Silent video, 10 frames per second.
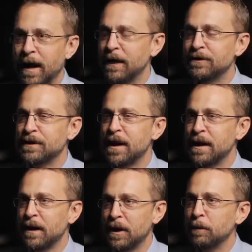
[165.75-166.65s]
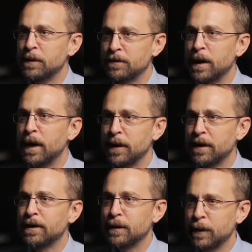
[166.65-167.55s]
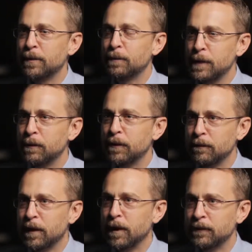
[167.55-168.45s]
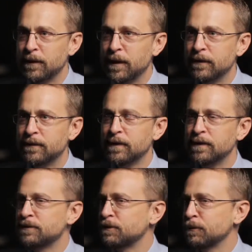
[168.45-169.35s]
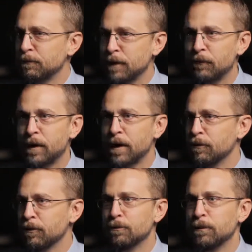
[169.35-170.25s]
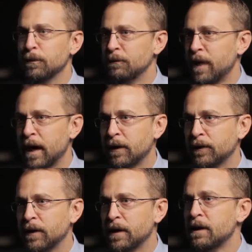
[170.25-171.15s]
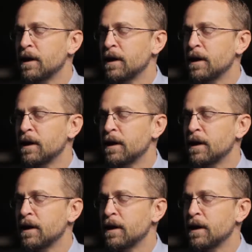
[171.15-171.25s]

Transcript: I just can't help but smile when I think about the people involved in this, and this terrific group of faculty